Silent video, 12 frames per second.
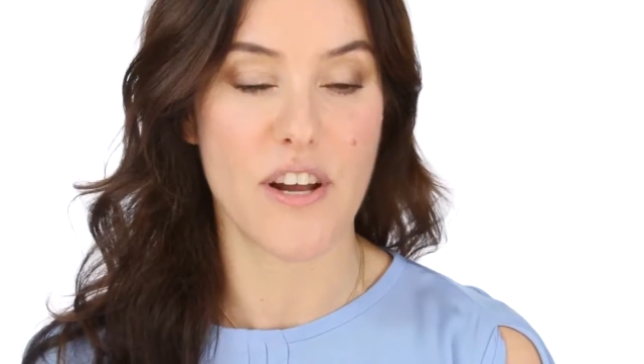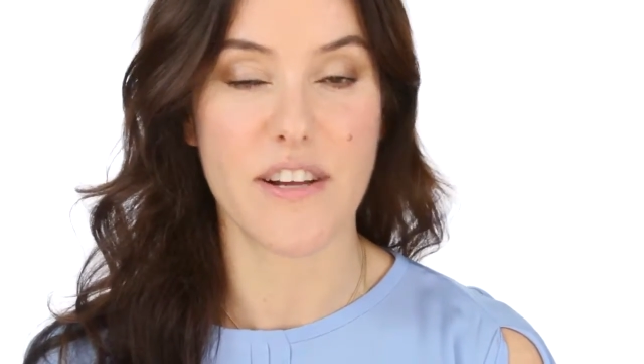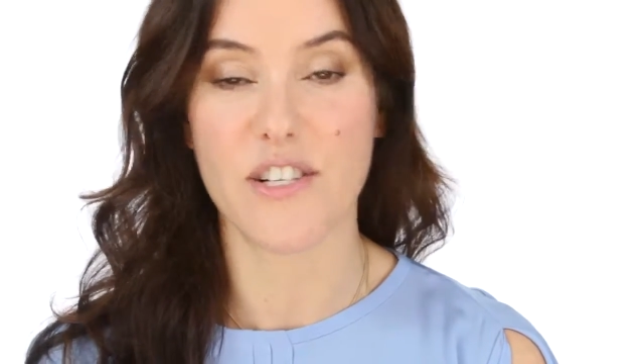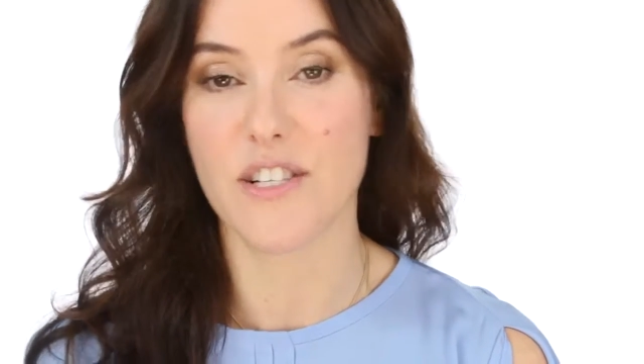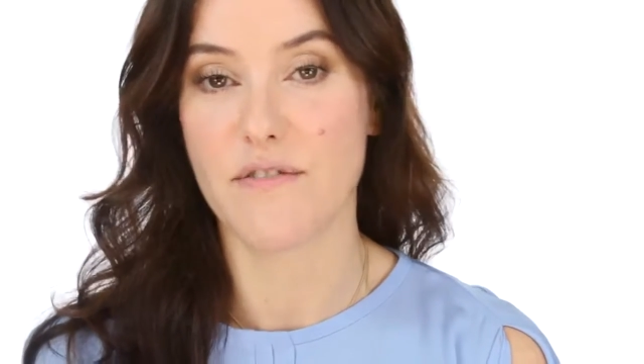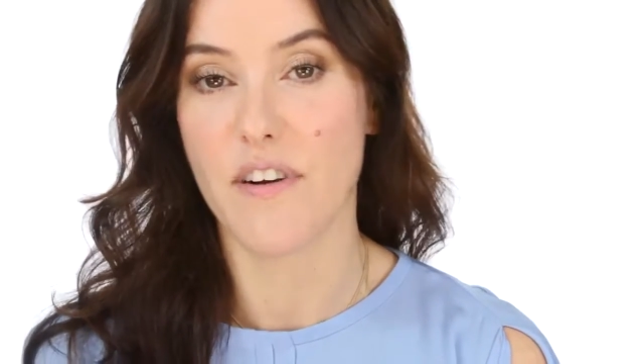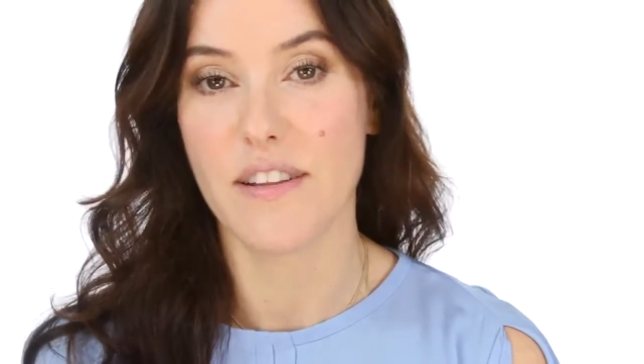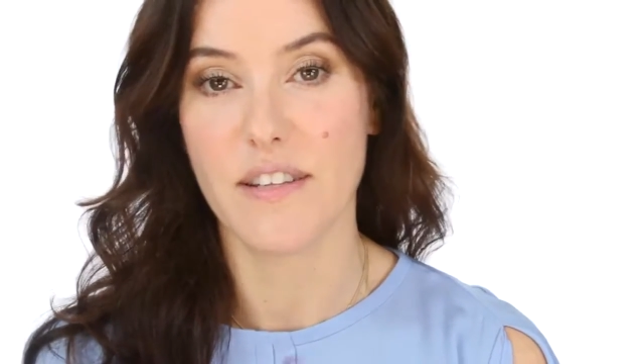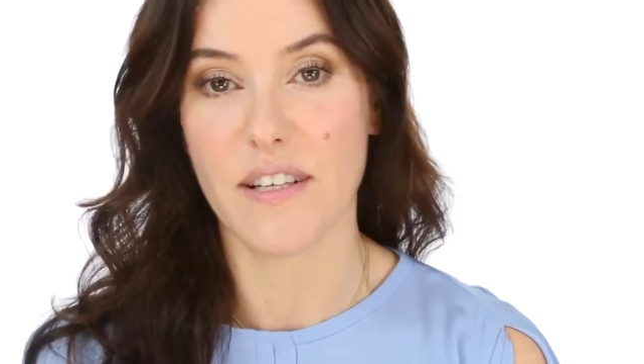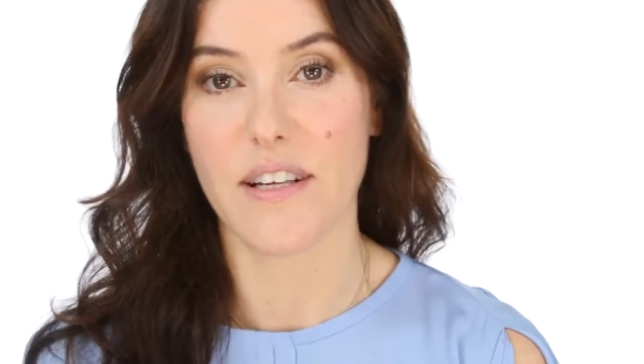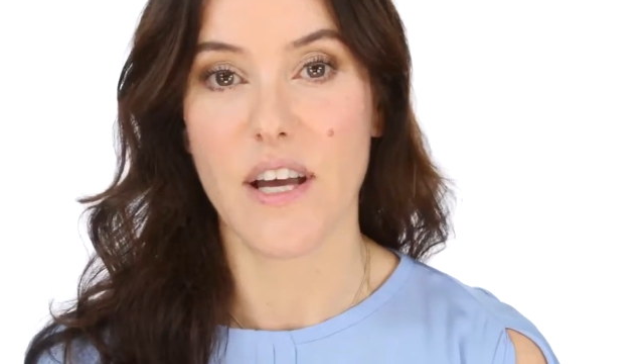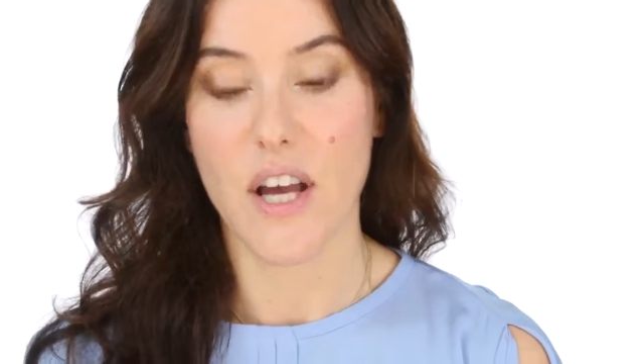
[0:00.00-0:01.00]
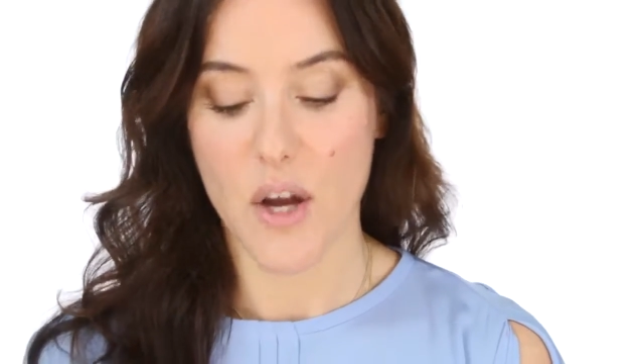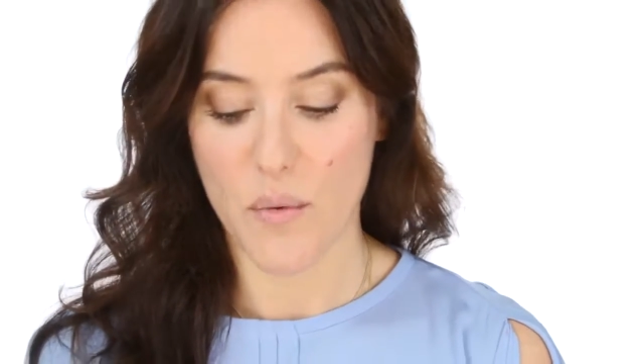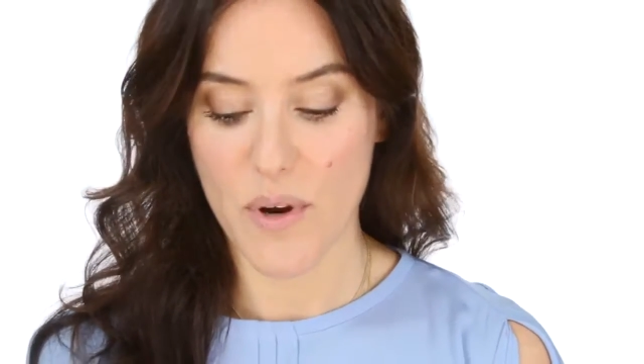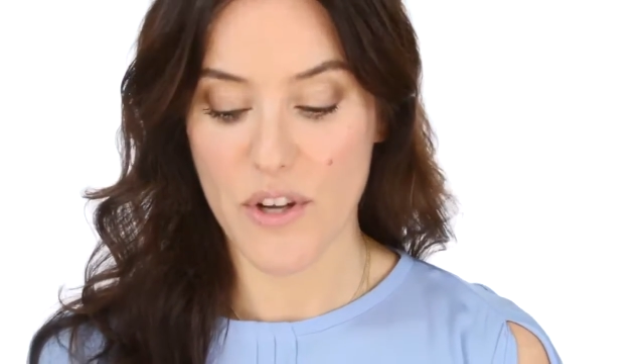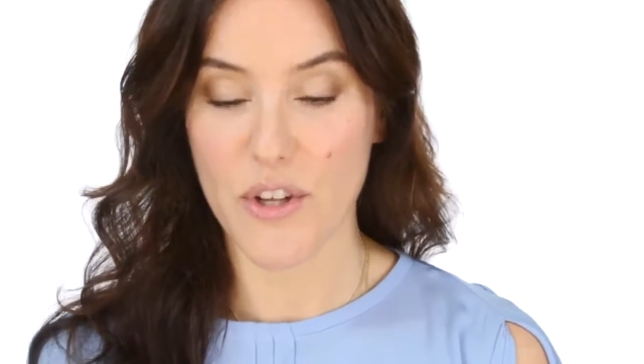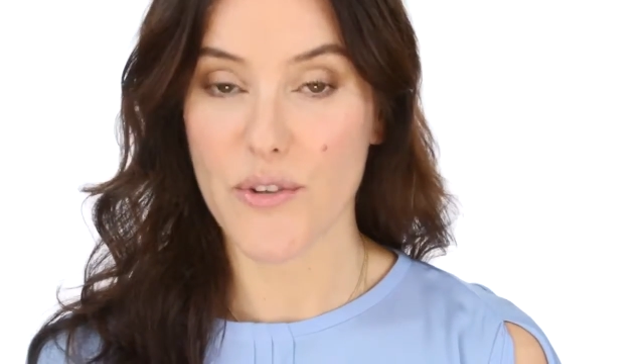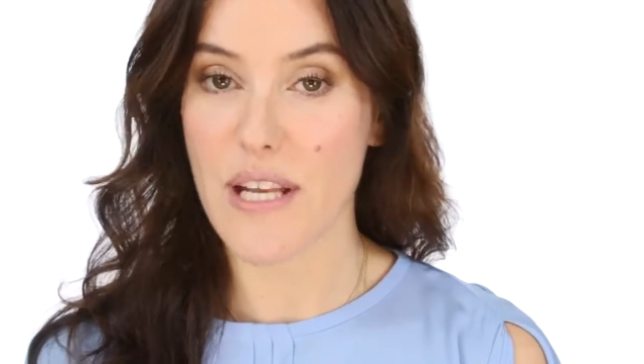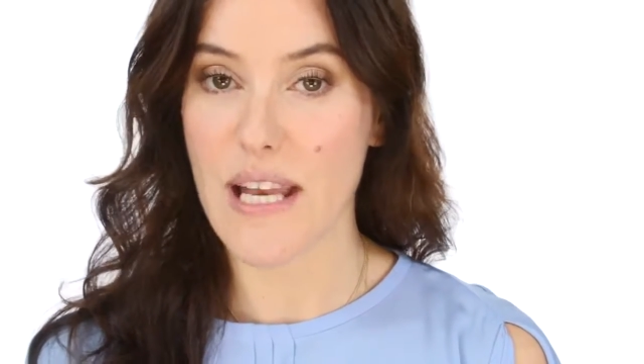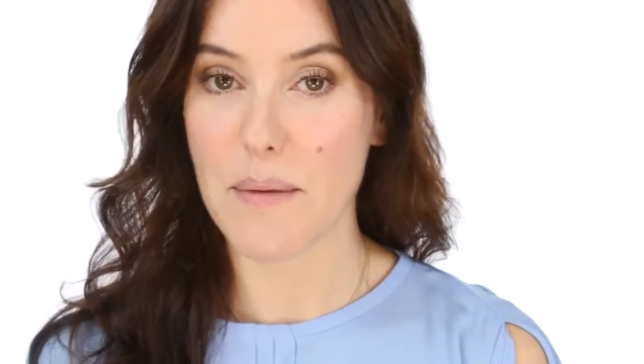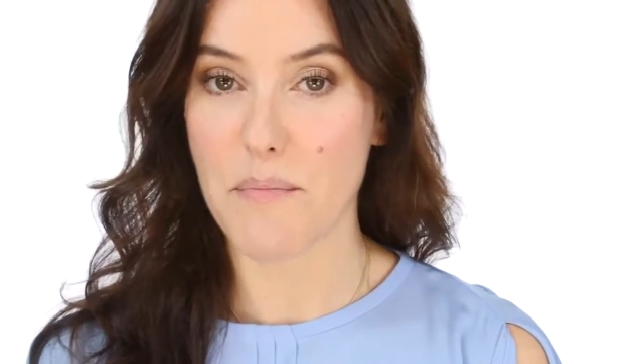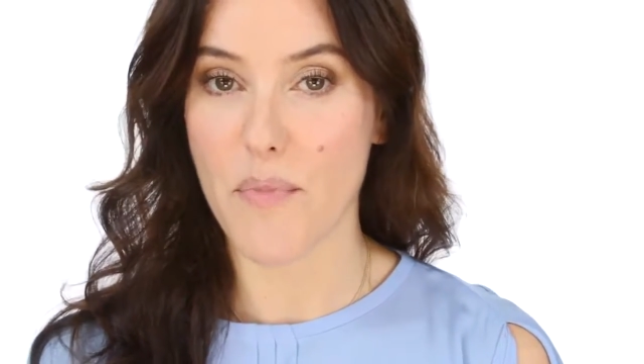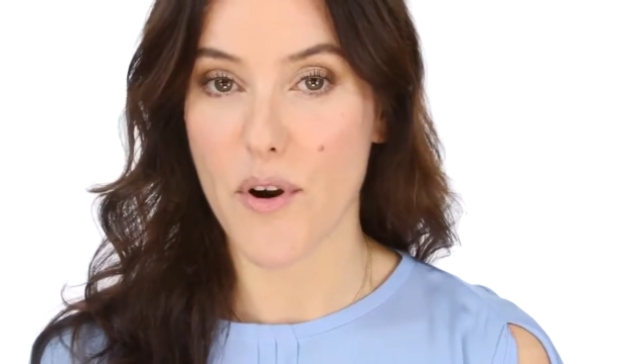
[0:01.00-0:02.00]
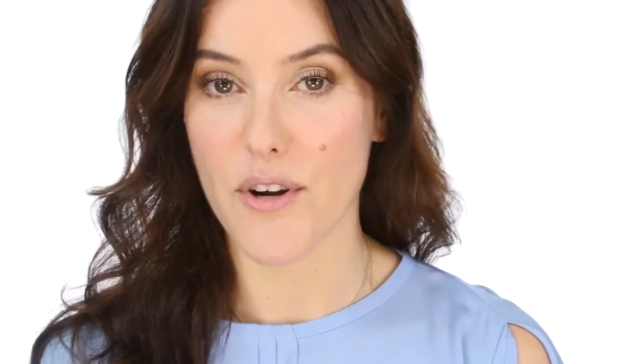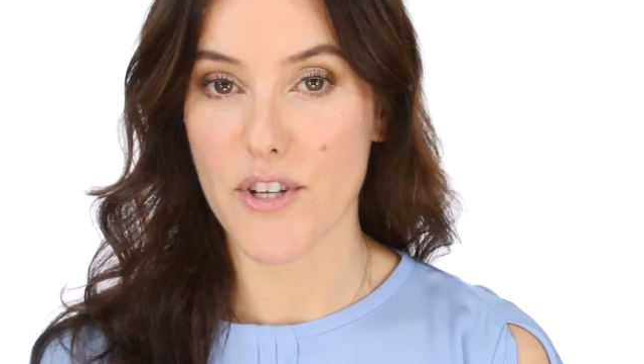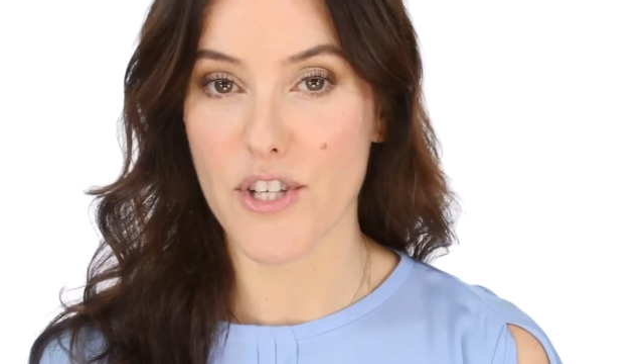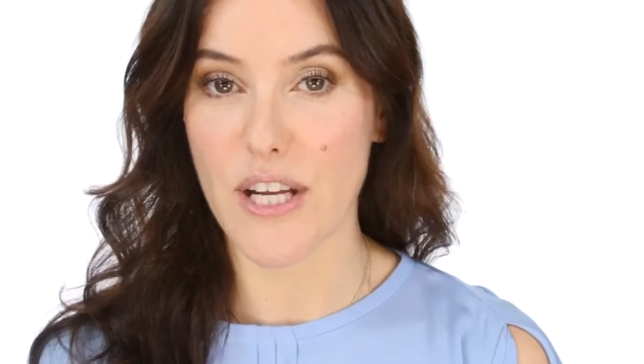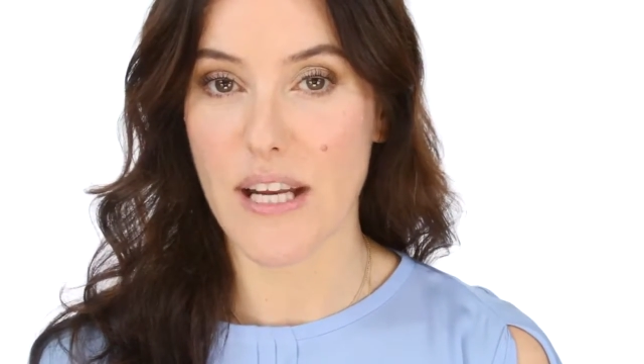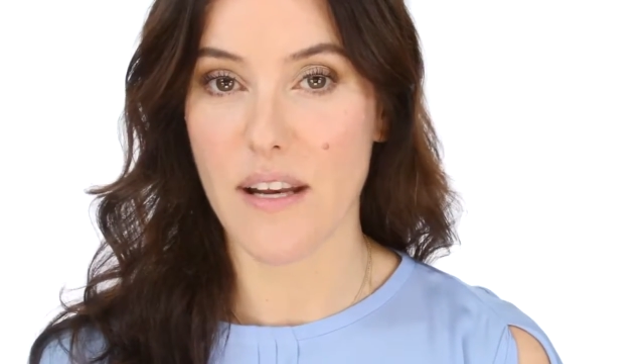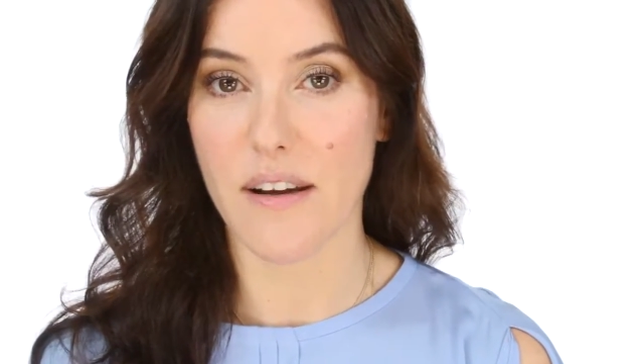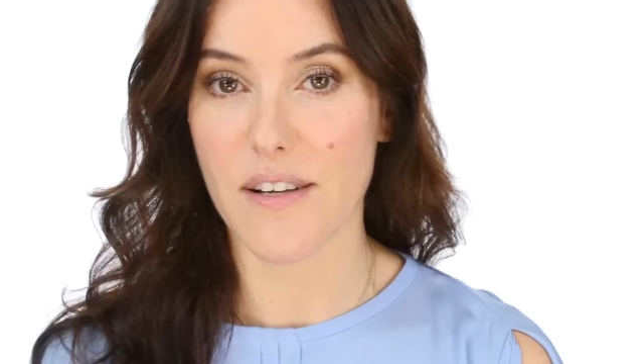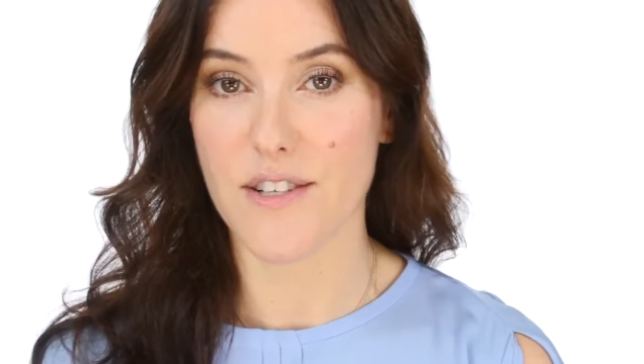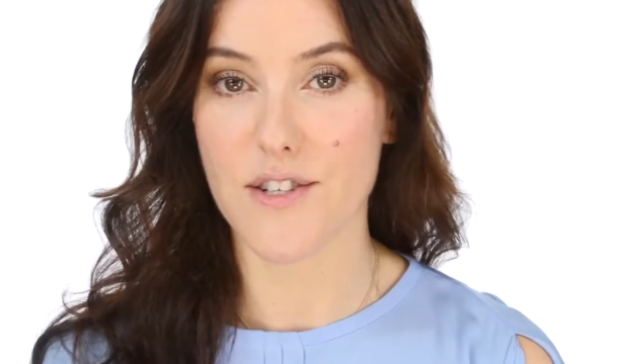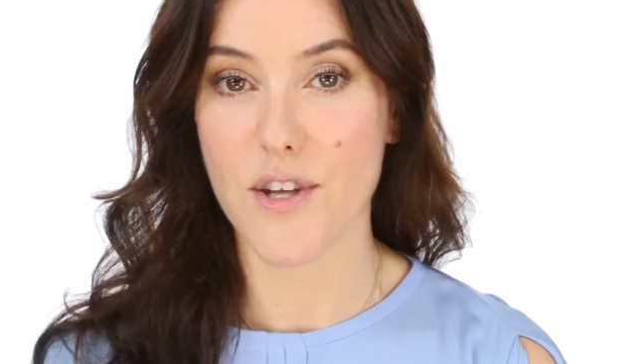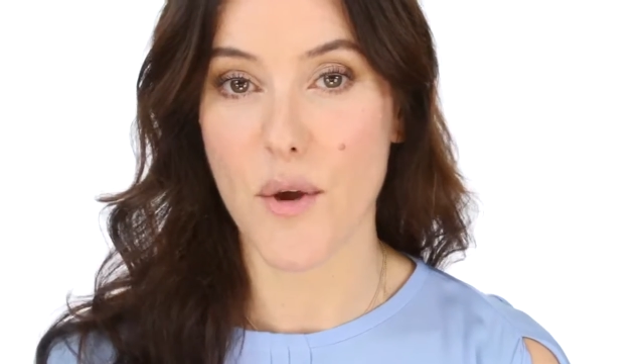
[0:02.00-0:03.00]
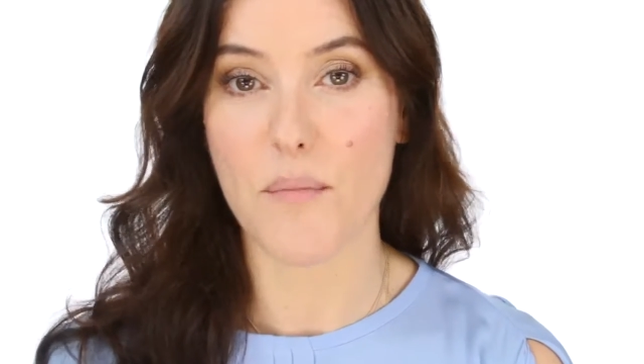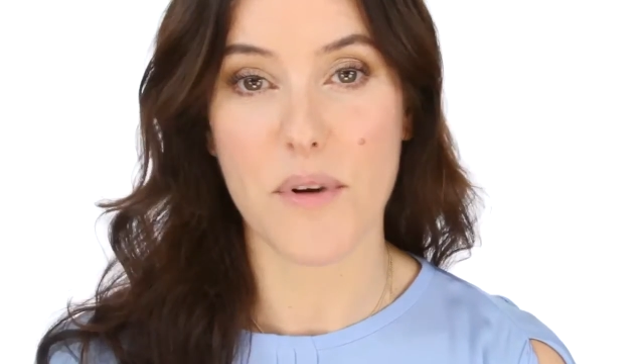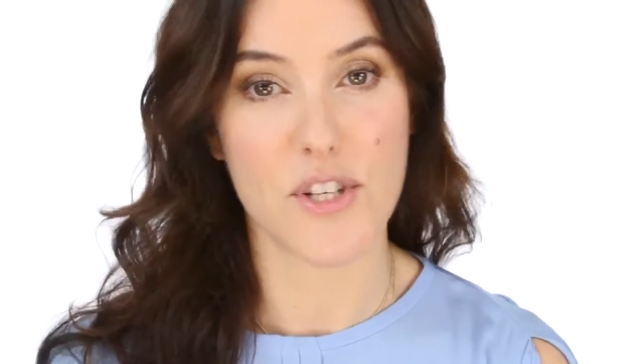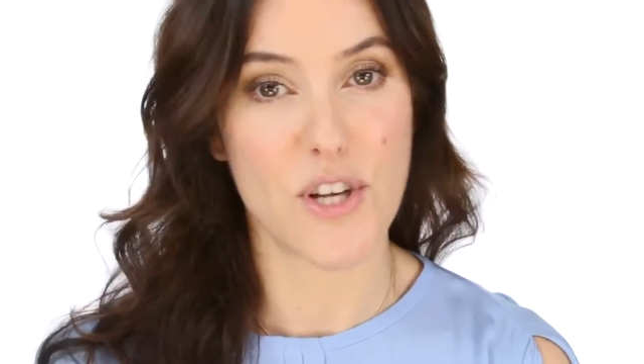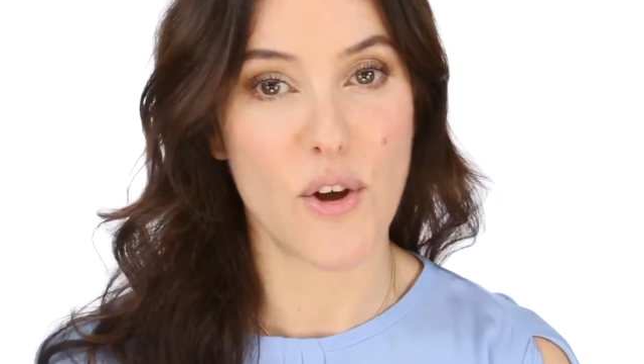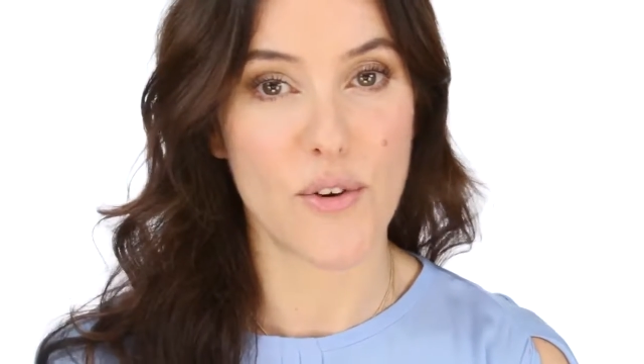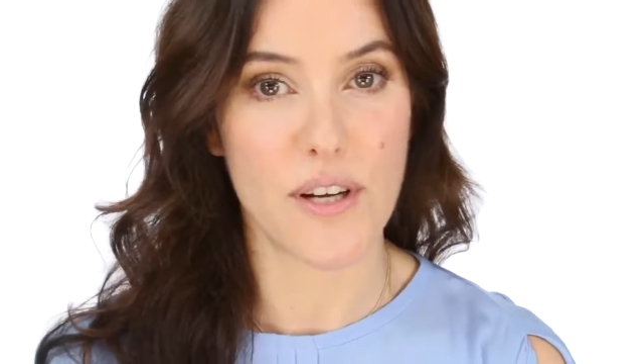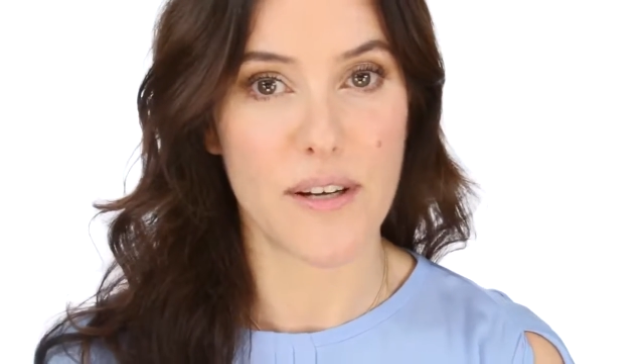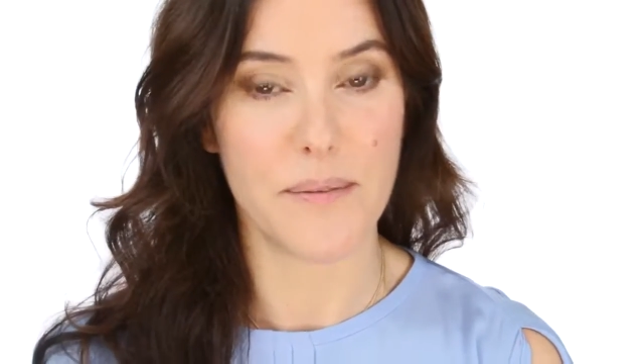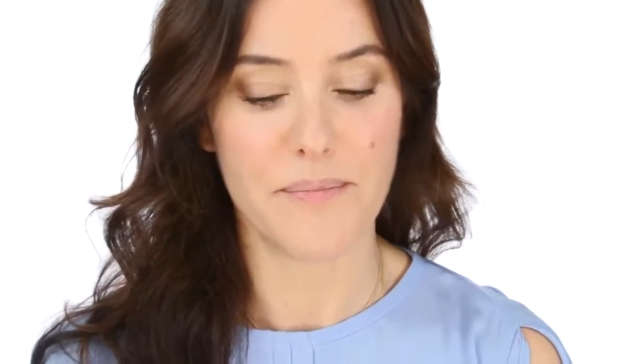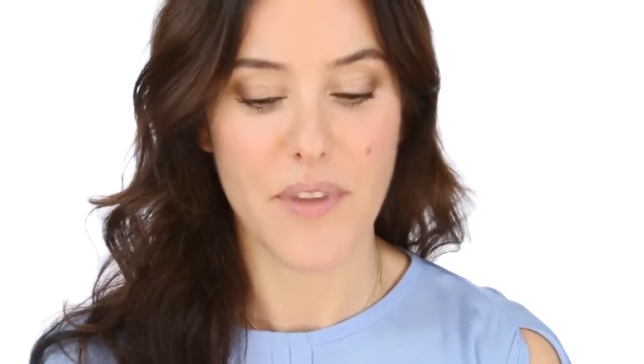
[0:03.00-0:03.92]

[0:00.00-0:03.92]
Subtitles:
And I just find that when you use a lip brush, it lasts so much longer.